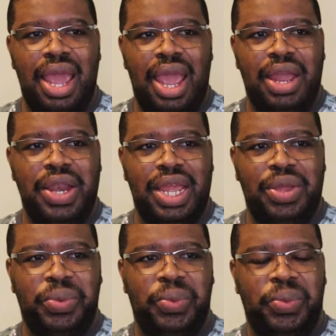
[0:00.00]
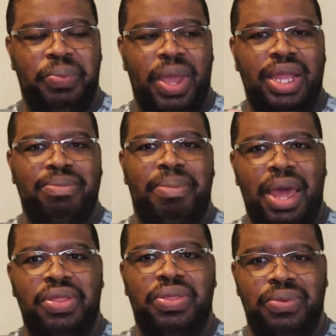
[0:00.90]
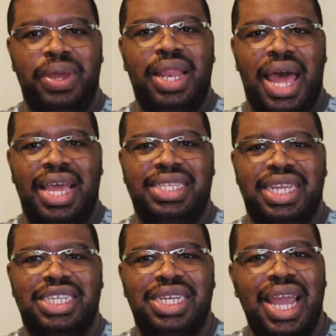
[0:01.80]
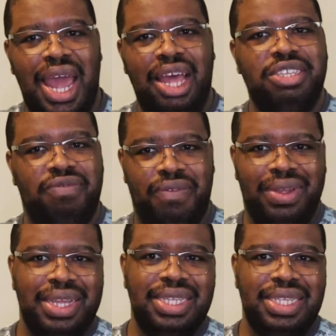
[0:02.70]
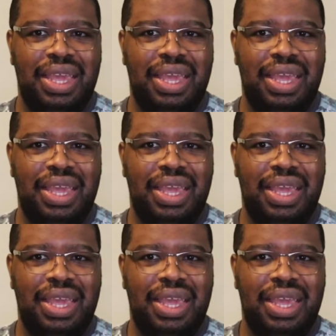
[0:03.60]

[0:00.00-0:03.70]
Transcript: and it made Beth realize that she has friends,